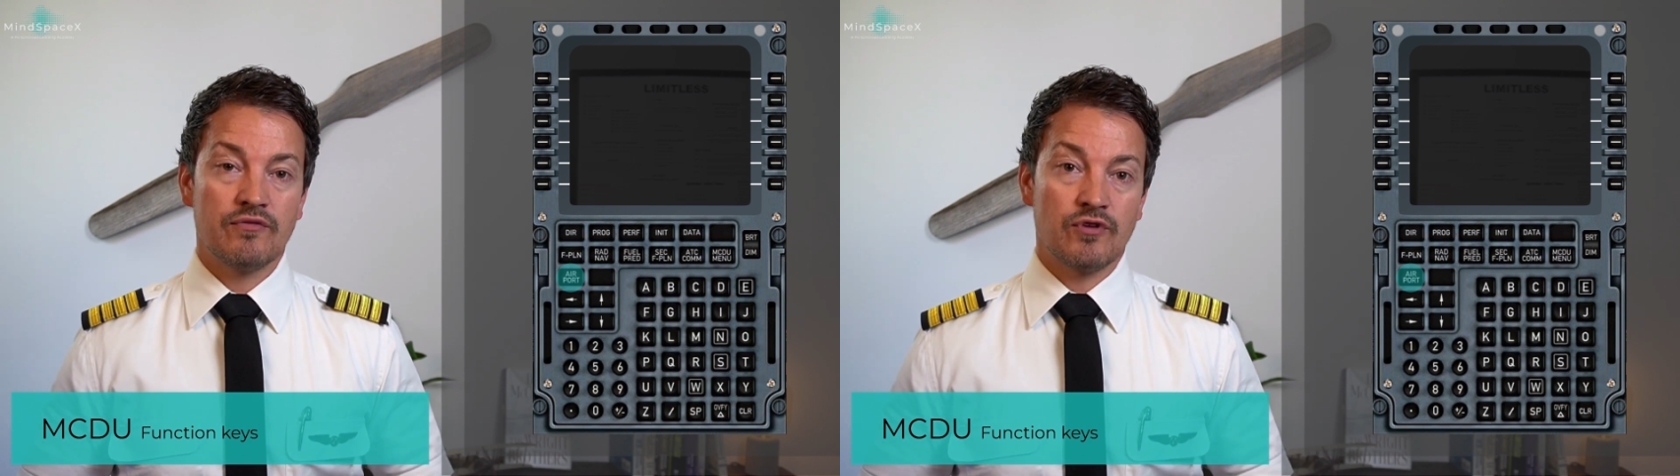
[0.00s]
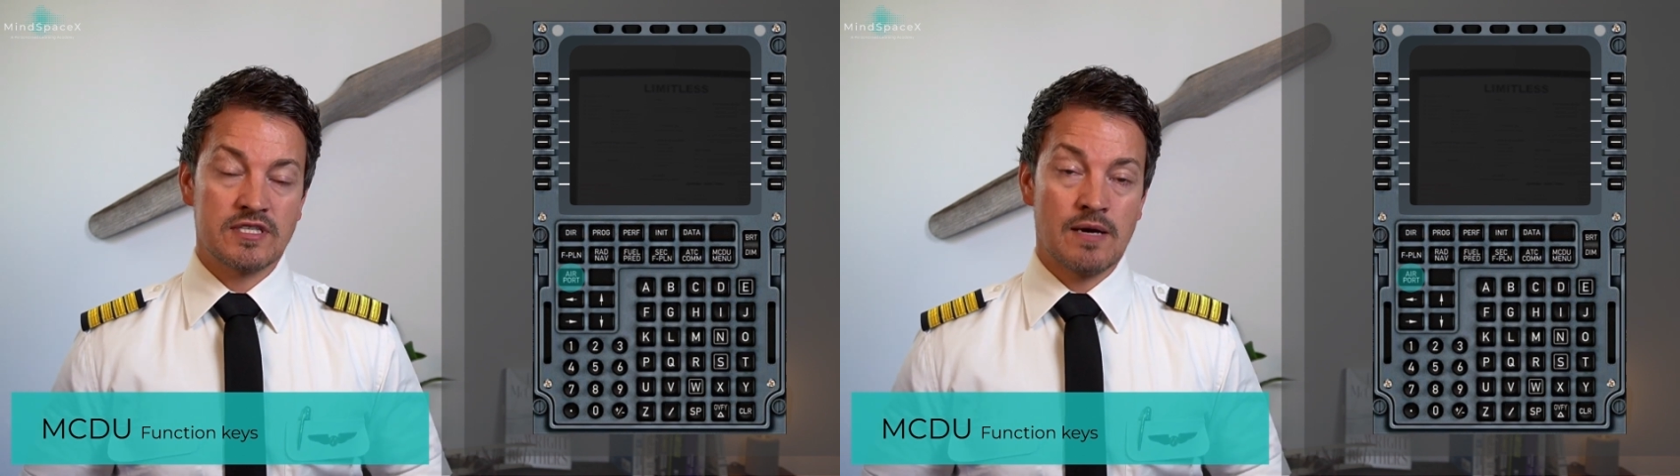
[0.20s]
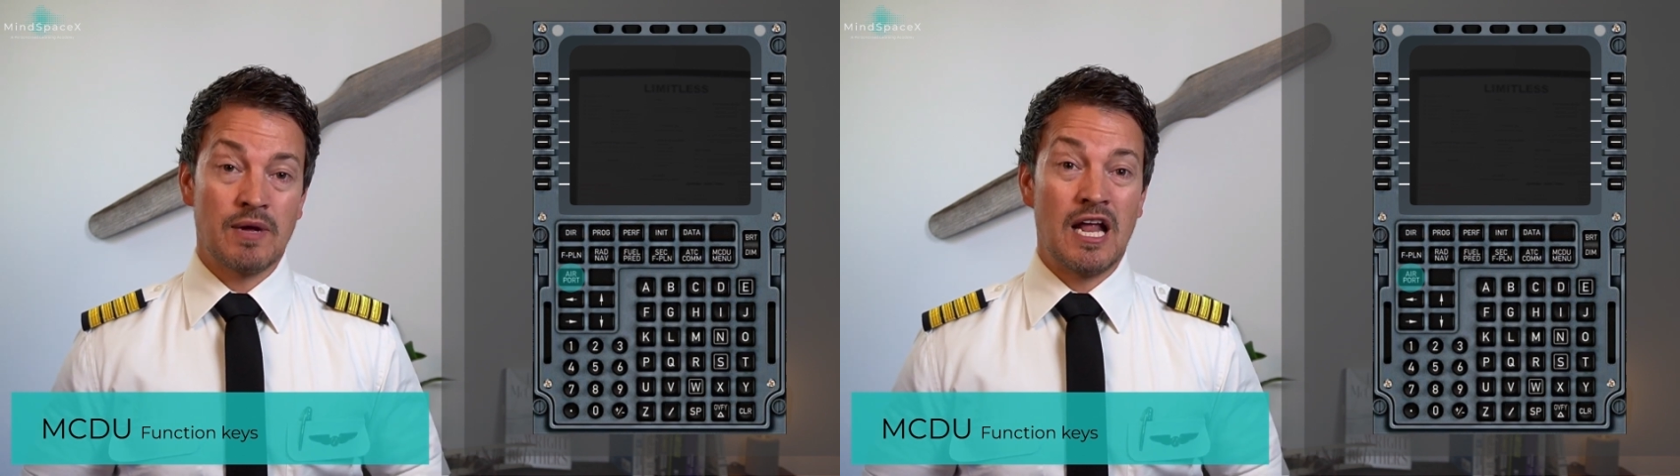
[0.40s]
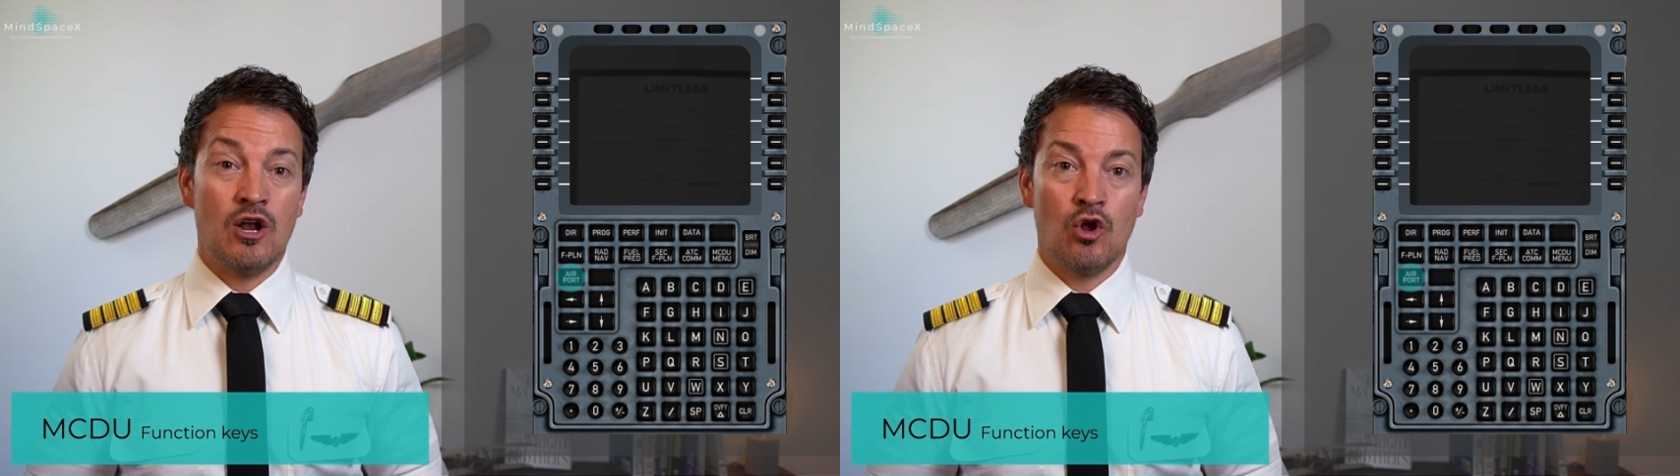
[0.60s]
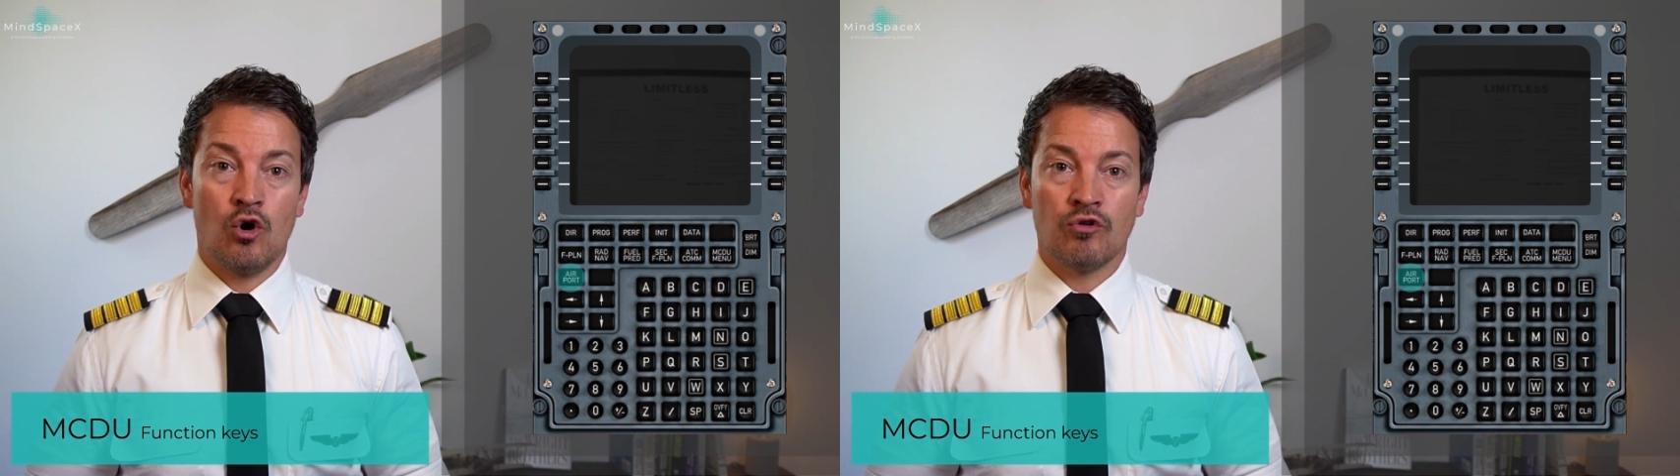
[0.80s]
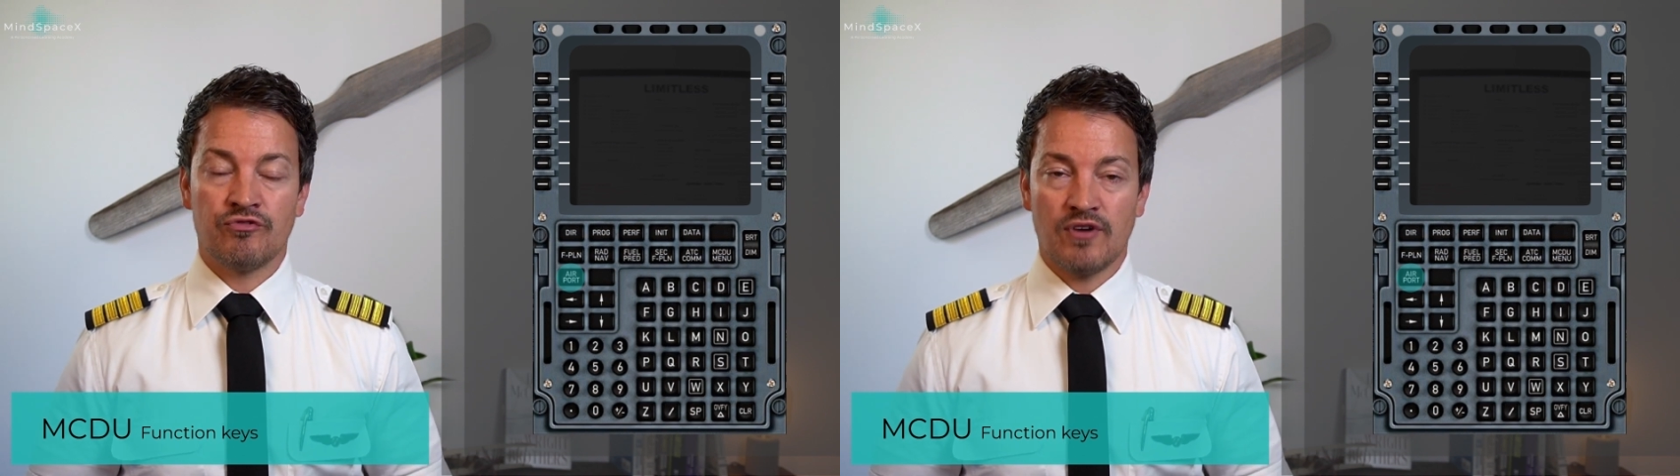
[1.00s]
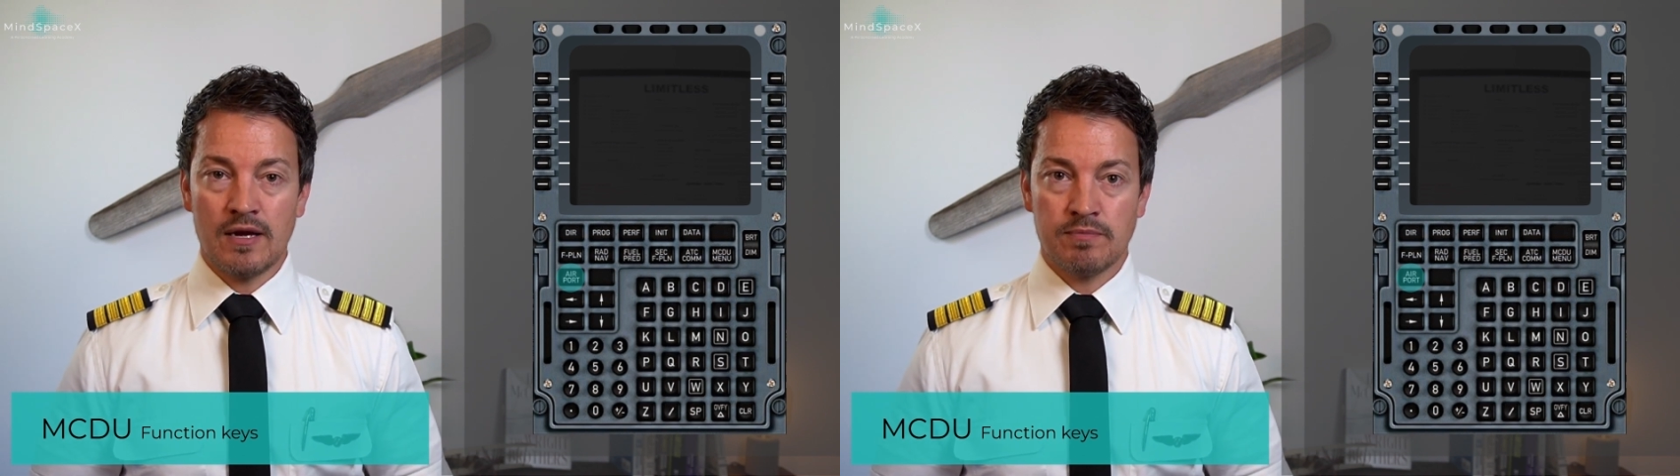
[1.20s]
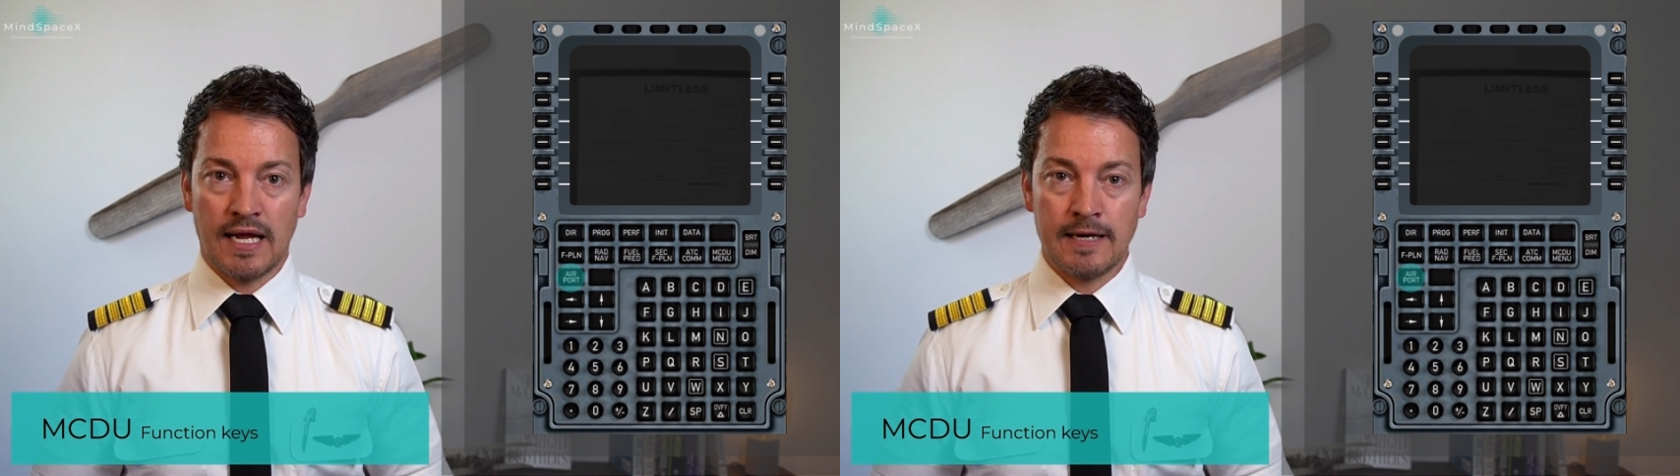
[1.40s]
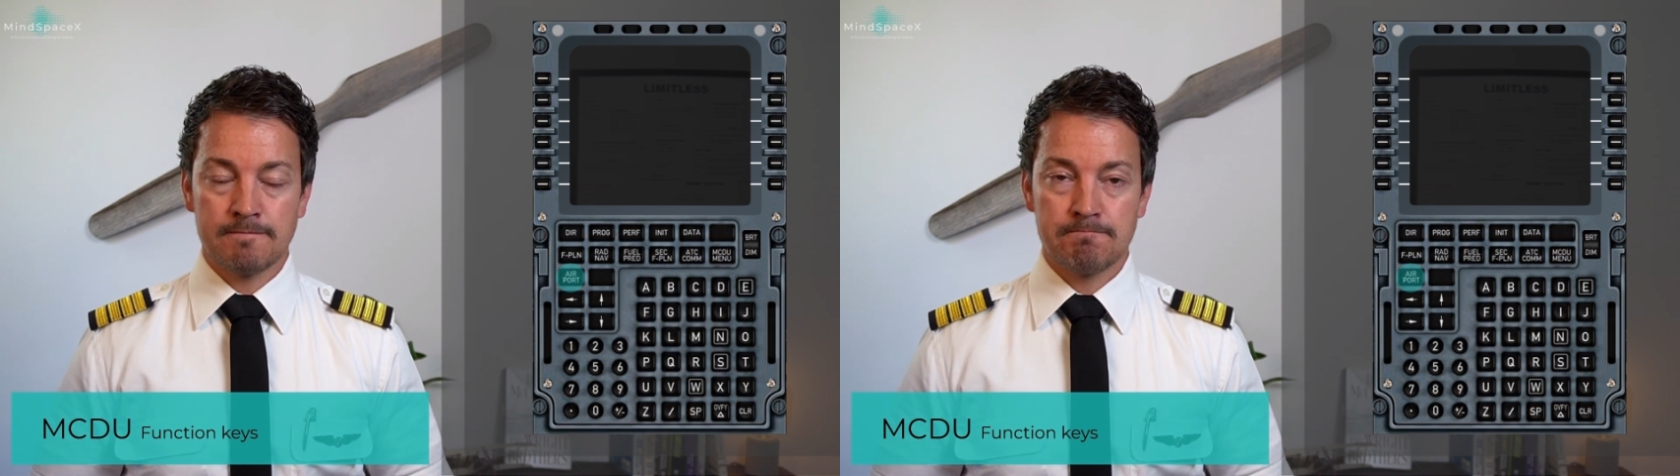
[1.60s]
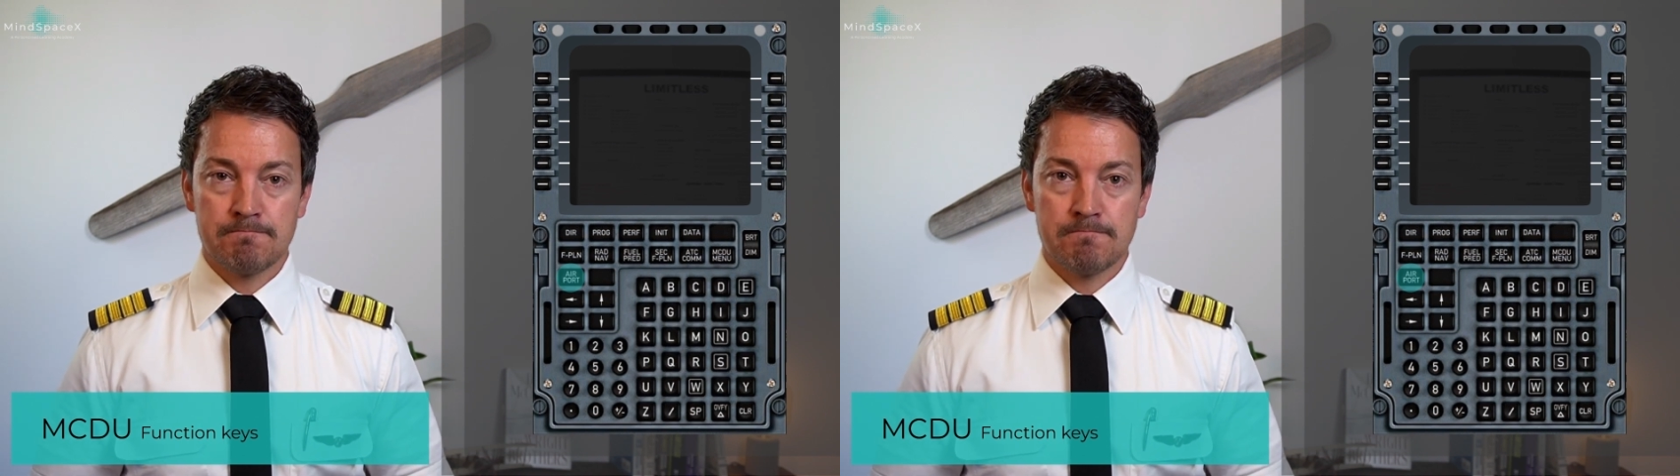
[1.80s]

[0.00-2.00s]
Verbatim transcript: for example, a long flight plan.